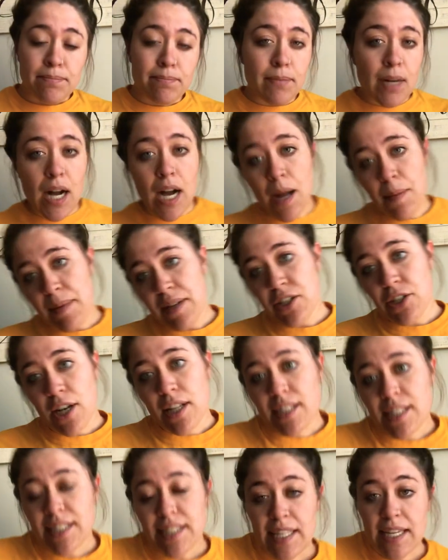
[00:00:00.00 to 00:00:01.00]
and
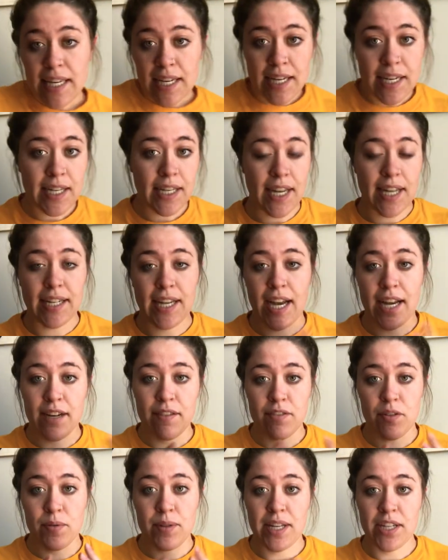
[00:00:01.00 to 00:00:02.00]
jealousy and kind
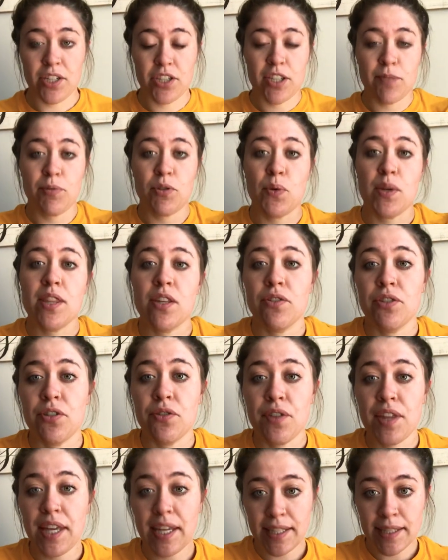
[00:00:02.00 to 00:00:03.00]
of the relationship between those two
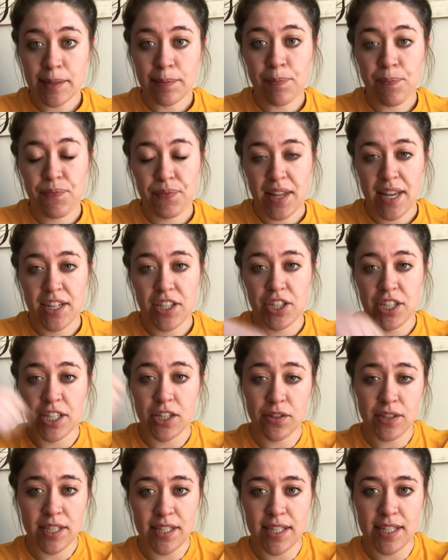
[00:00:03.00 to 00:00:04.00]
things. And she
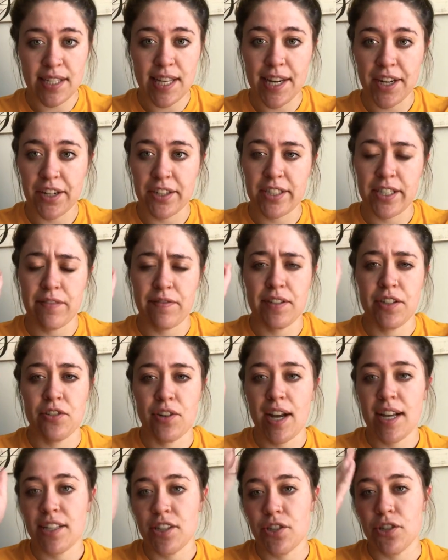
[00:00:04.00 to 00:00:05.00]
uses this handkerchief and
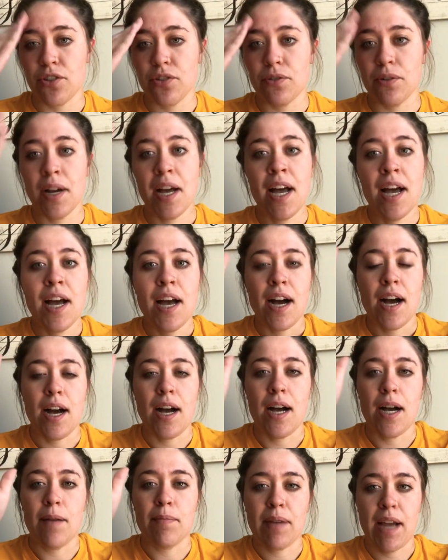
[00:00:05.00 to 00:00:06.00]
tries to
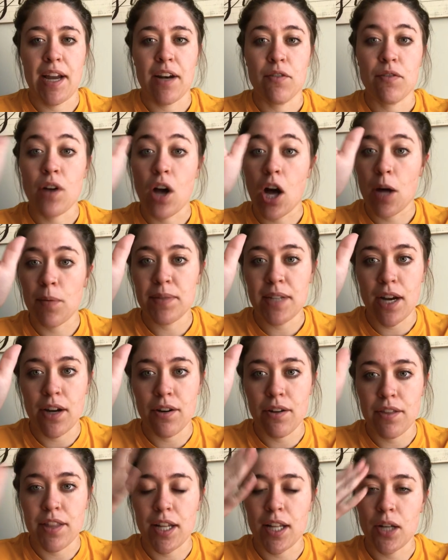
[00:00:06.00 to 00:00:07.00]
kind of calm down
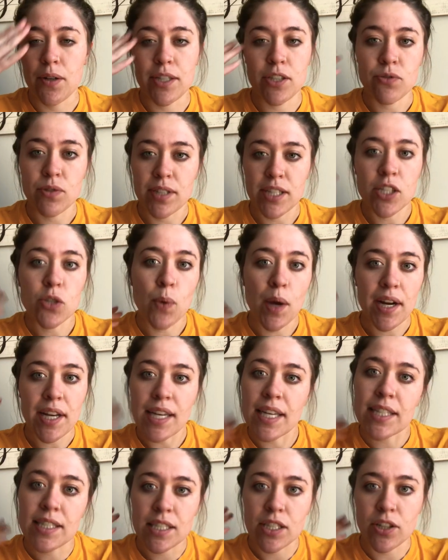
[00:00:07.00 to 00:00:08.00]
Othello. He's really sweaty.
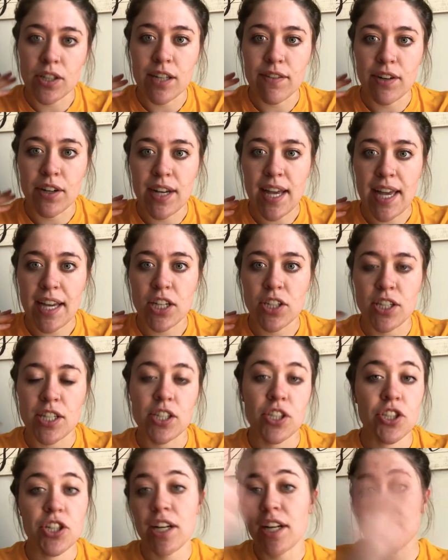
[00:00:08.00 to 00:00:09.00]
He's clearly very
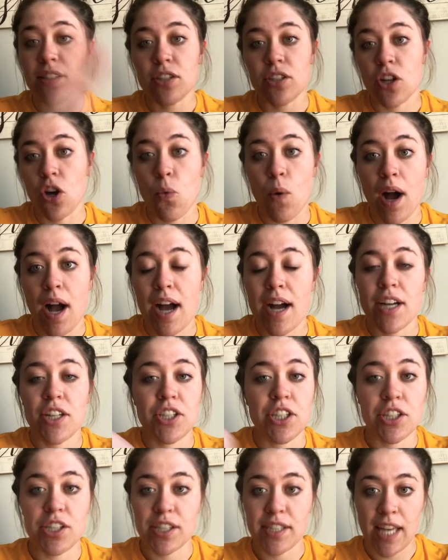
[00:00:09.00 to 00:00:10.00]
anxious. She doesn't know why.
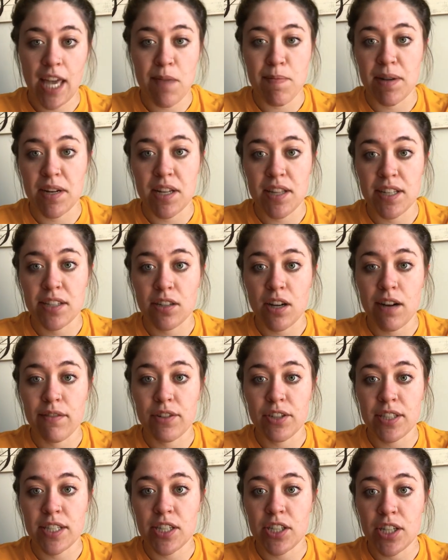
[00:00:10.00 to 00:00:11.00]
She just came into this
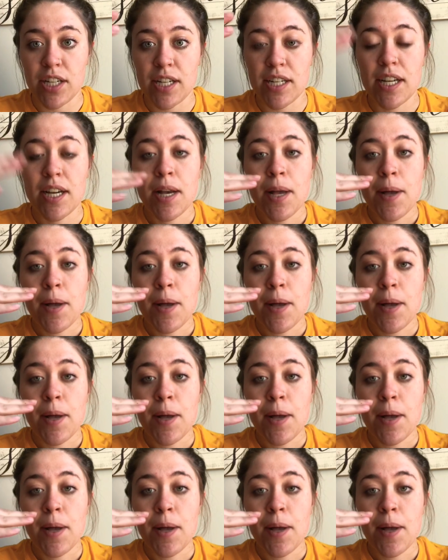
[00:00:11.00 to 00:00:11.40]
conversation.